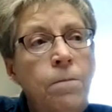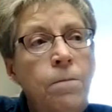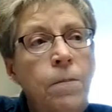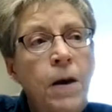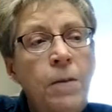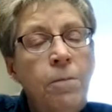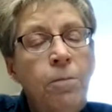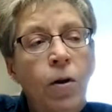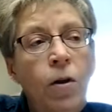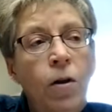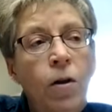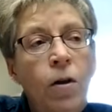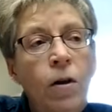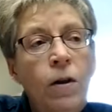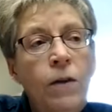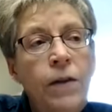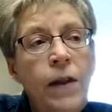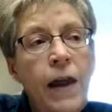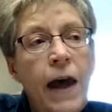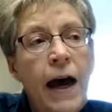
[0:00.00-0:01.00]

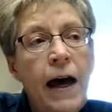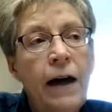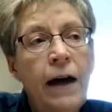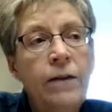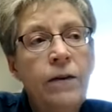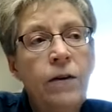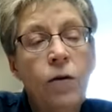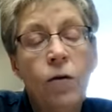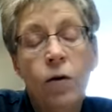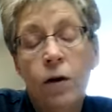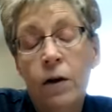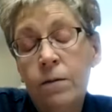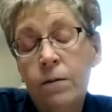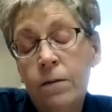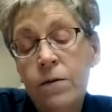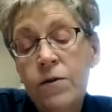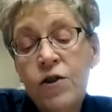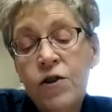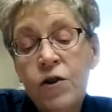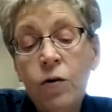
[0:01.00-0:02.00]
People that, or
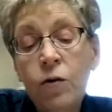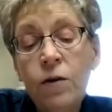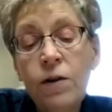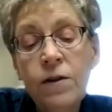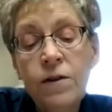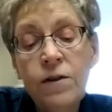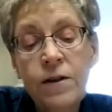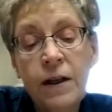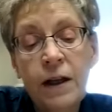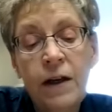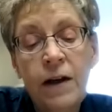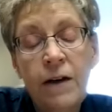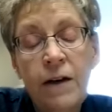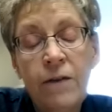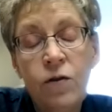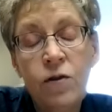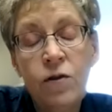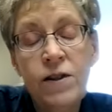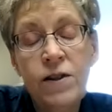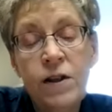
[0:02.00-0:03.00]
students that have
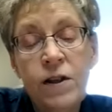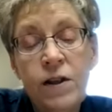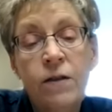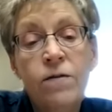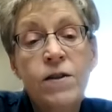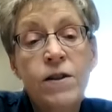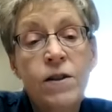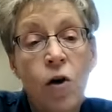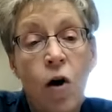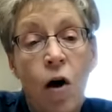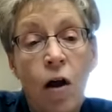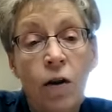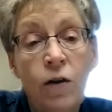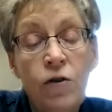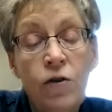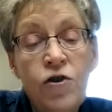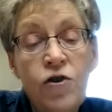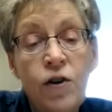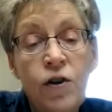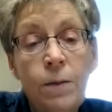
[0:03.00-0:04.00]
received
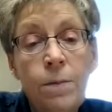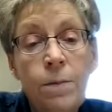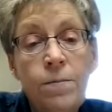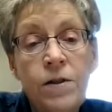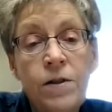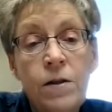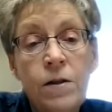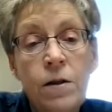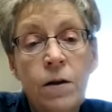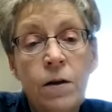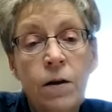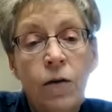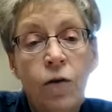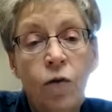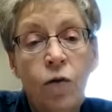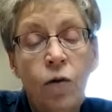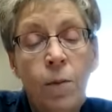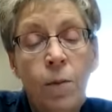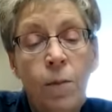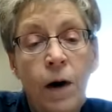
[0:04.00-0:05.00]
scholarships
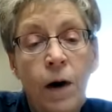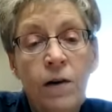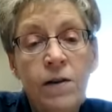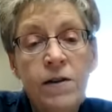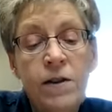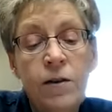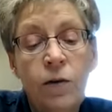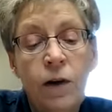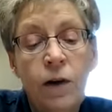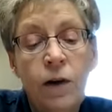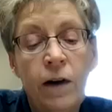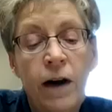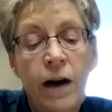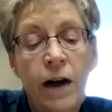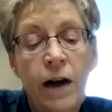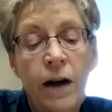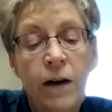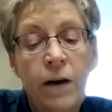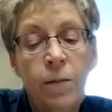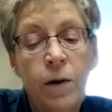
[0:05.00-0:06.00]
through the Barnesville
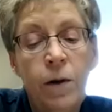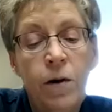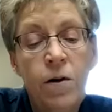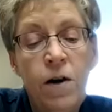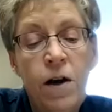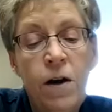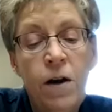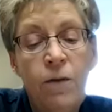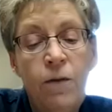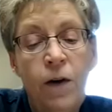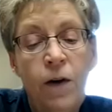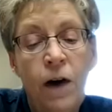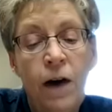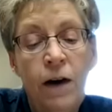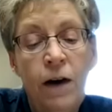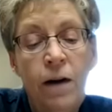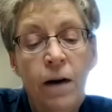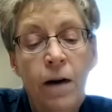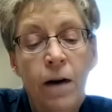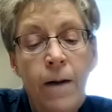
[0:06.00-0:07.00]
Area Community
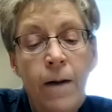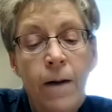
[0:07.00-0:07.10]
Fund,